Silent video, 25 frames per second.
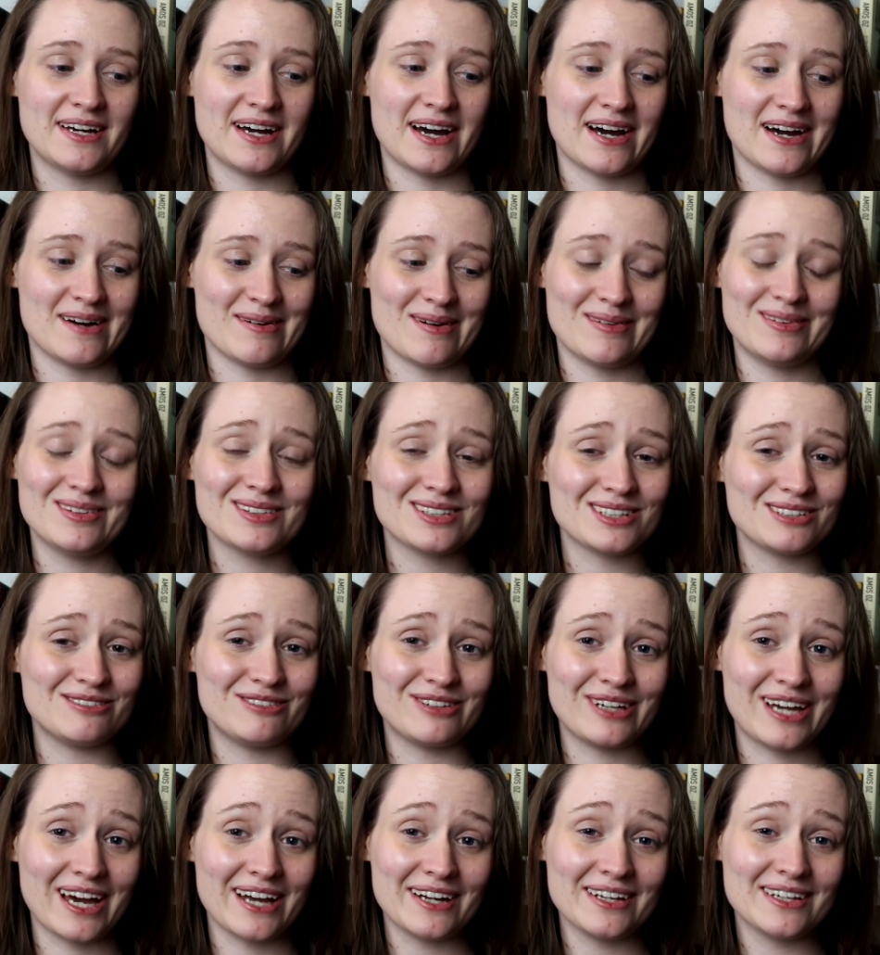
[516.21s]
I'm not gonna
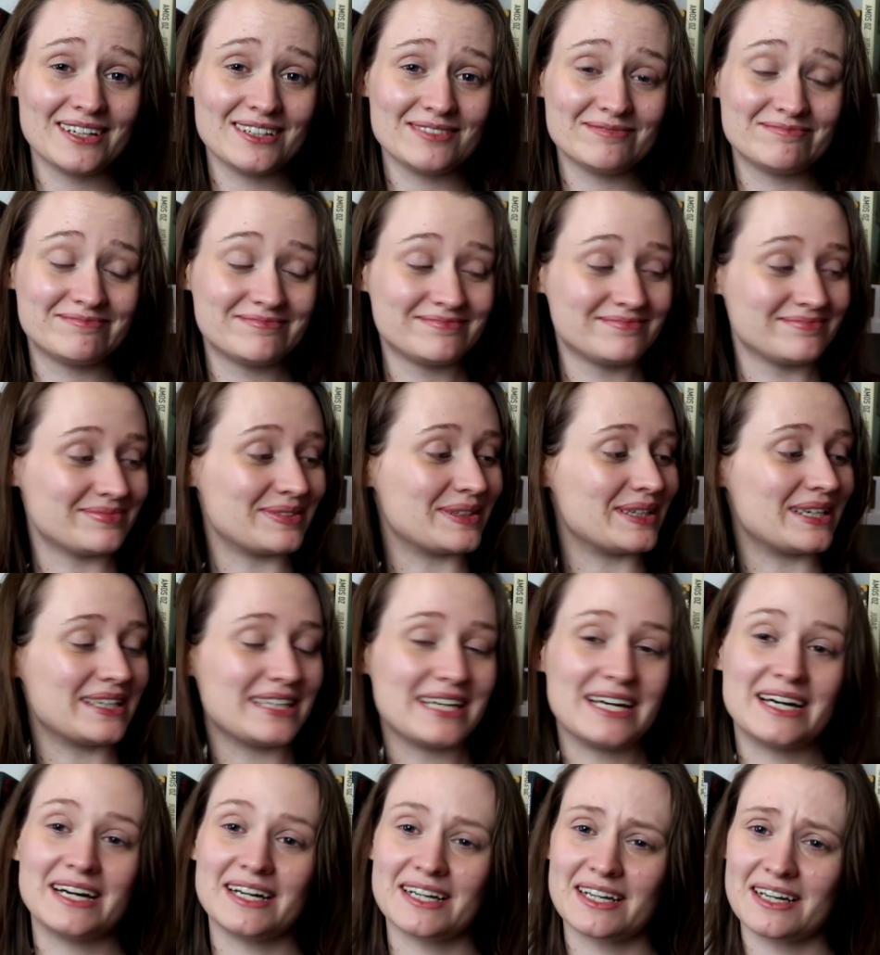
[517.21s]
forget it, but
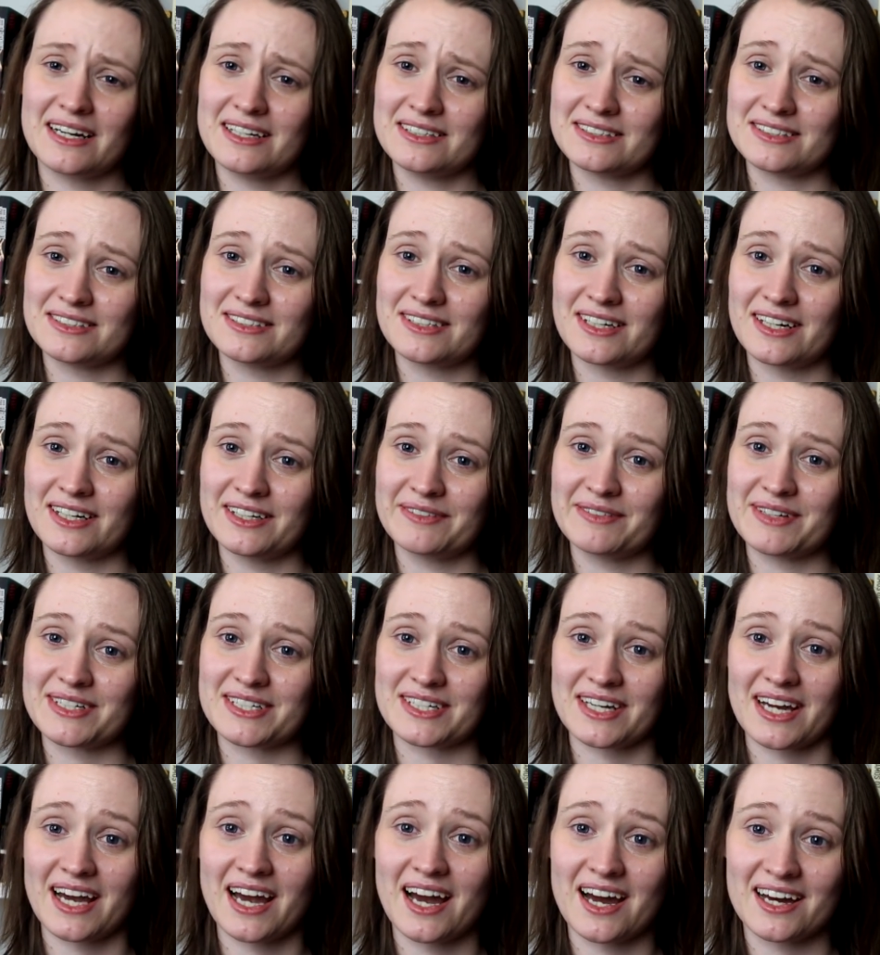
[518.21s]
yeah, I do kind of
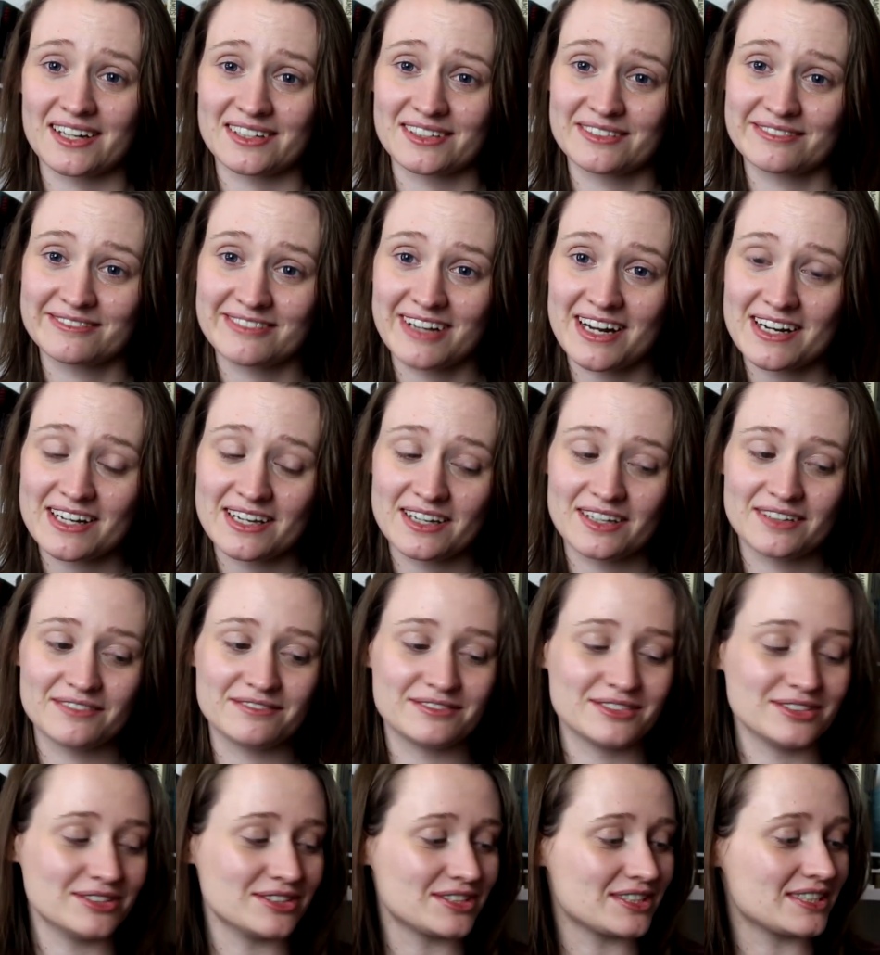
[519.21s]
wish I hadn't read it,
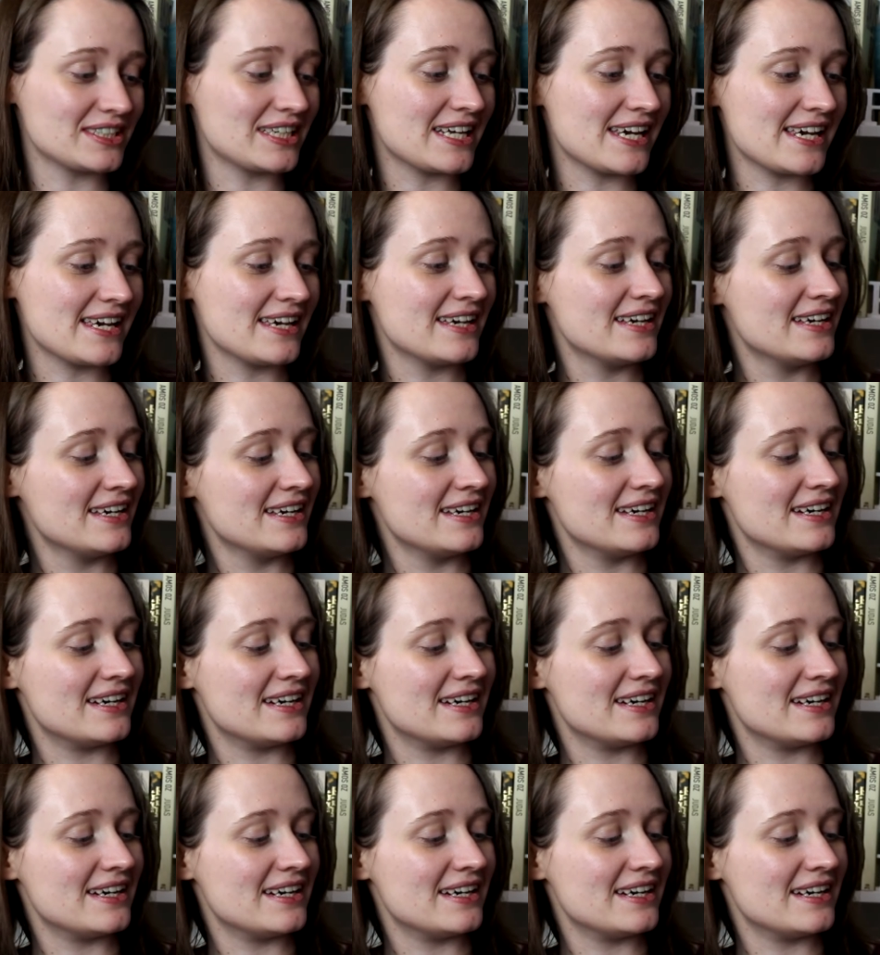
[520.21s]
unfortunately.